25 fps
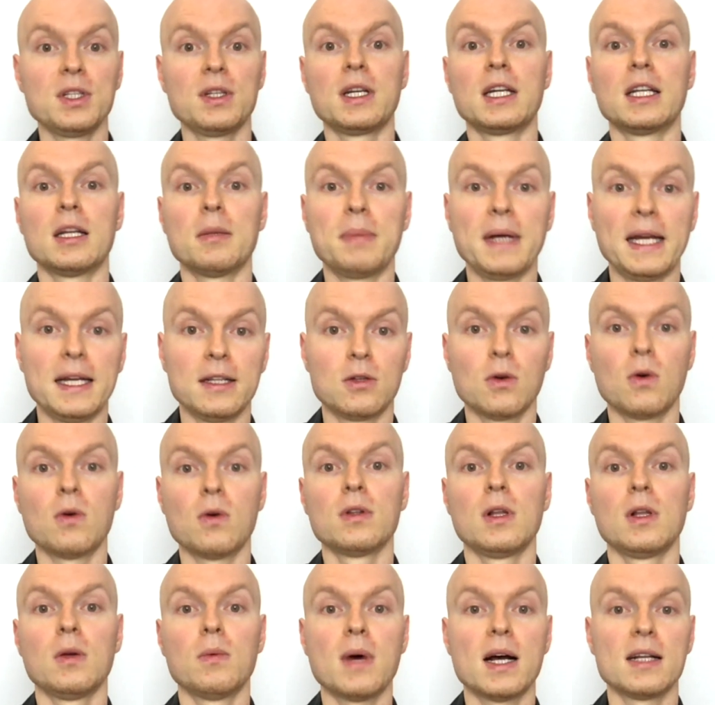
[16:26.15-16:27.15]
you're gonna pay it
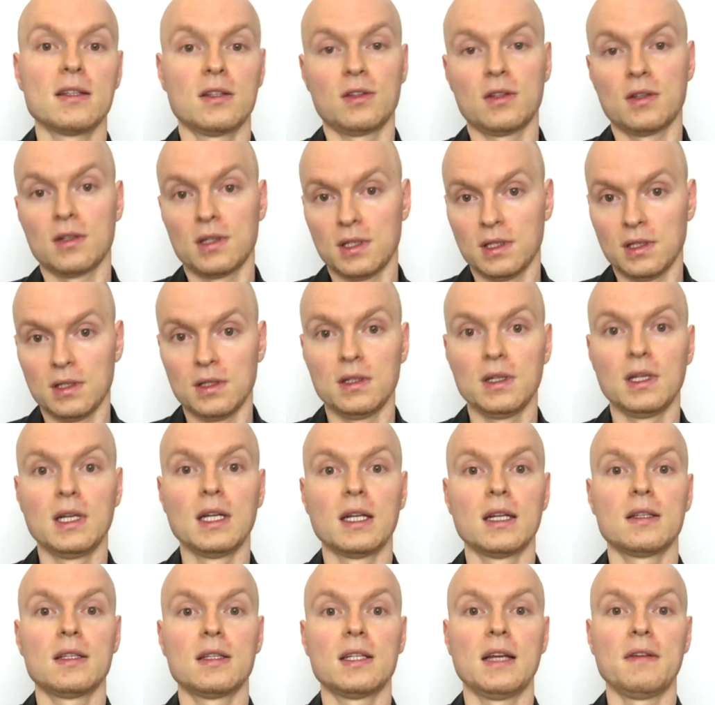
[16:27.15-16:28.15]
only once, so you're
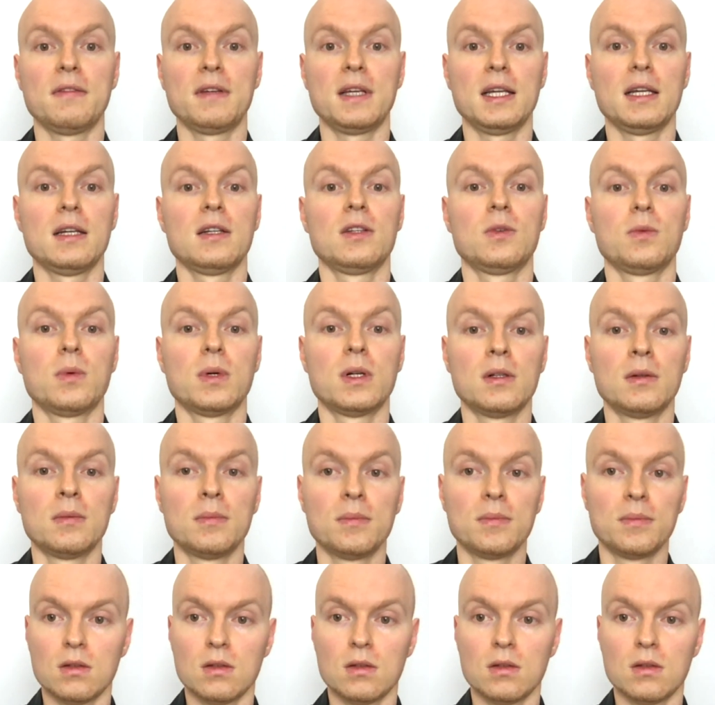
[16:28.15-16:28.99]
gonna save here as well.